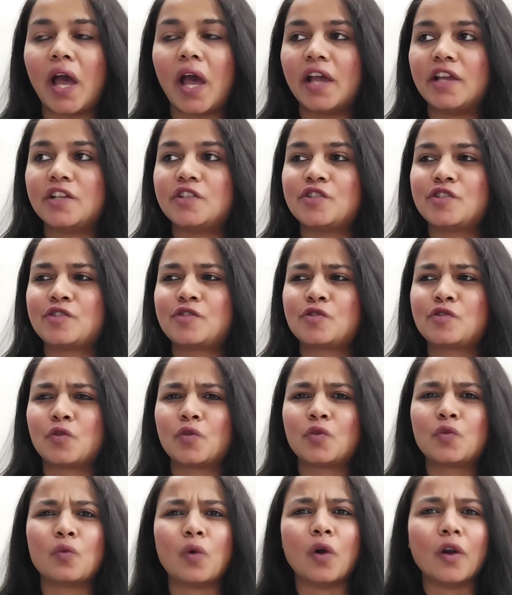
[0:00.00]
I just
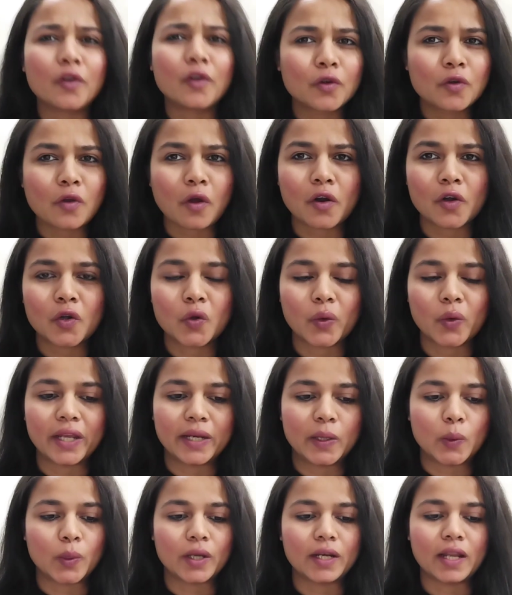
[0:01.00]
don't want to talk to
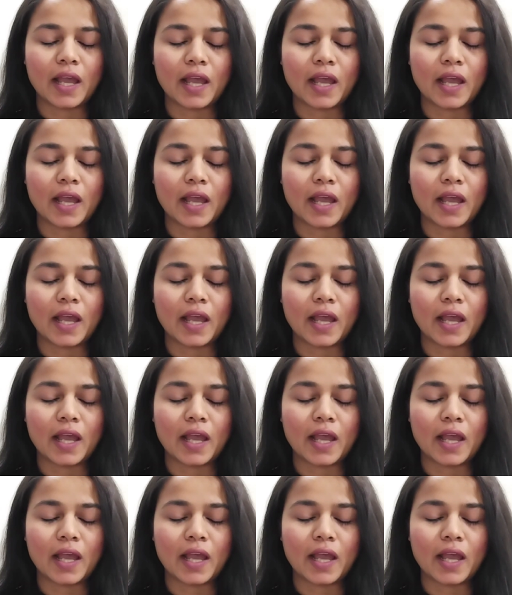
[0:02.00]
anyone.